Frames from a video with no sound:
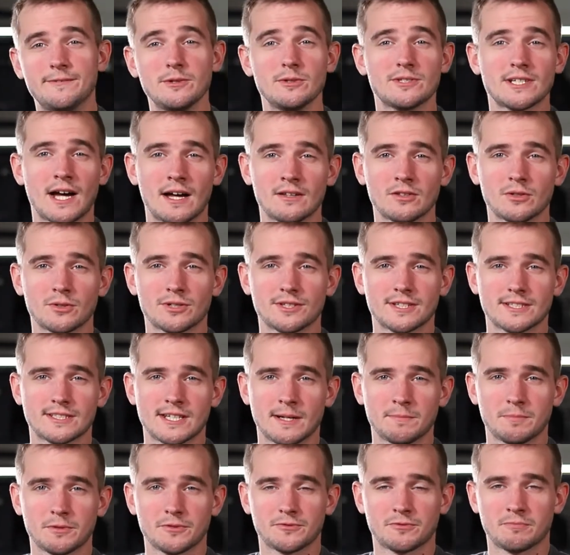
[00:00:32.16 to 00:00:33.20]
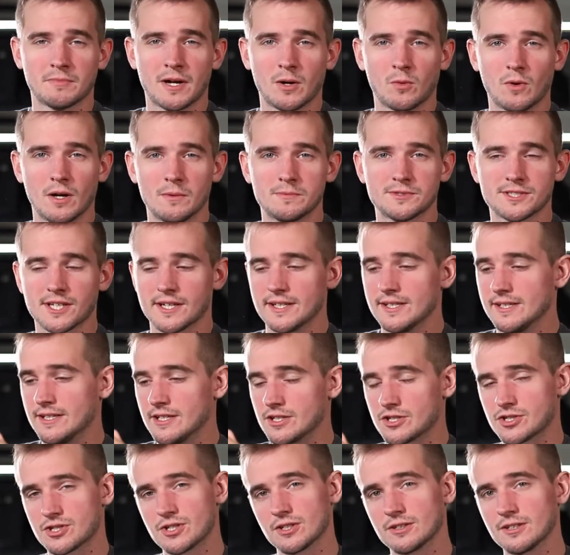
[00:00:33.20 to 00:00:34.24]
you downloaded the template from my
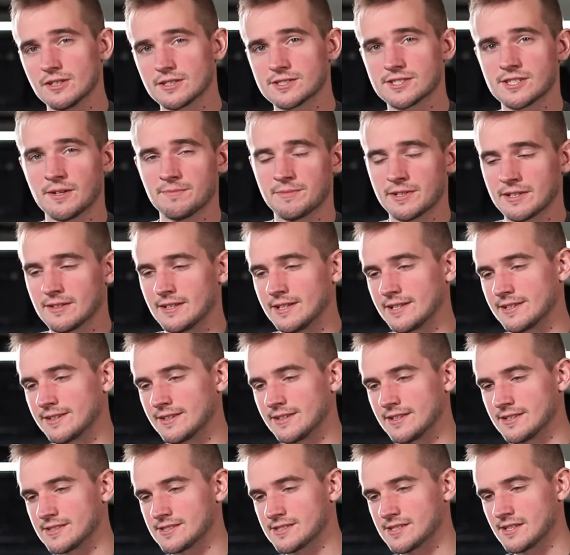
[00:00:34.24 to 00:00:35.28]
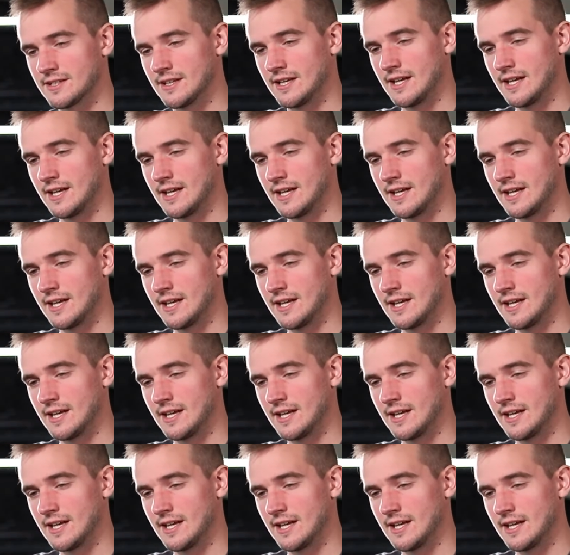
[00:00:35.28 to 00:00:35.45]
website, it should look something like this.